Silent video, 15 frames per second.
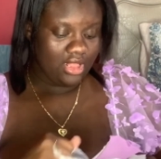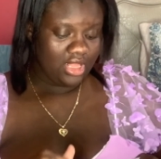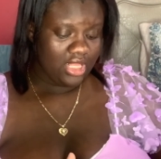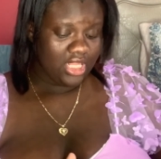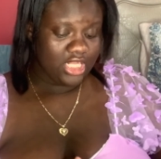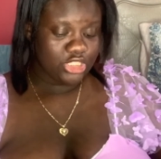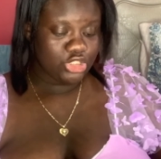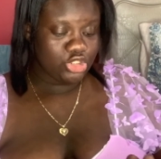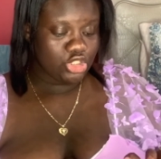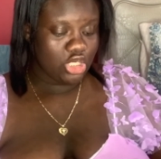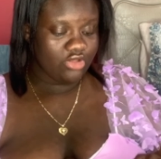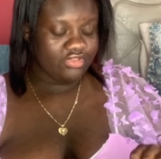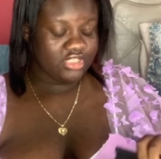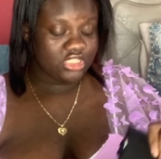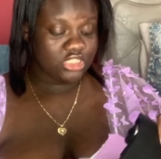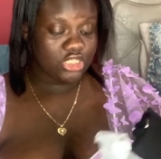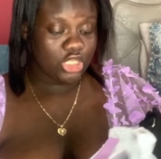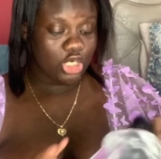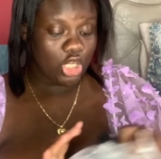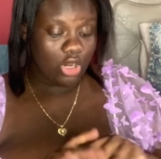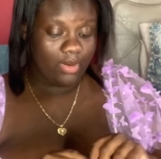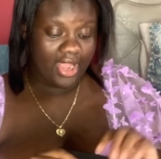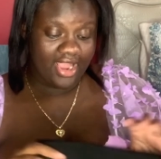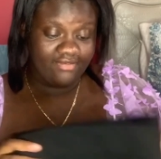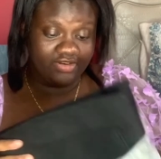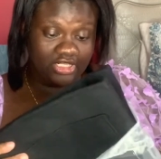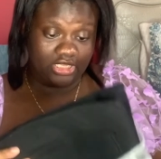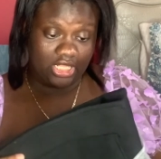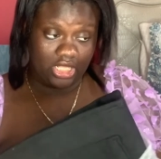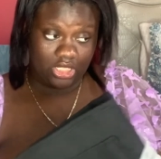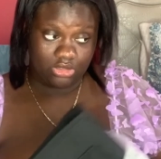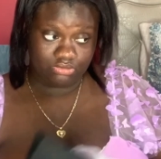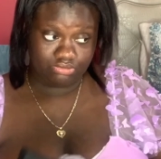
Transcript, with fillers: because you know this is gonna go at everything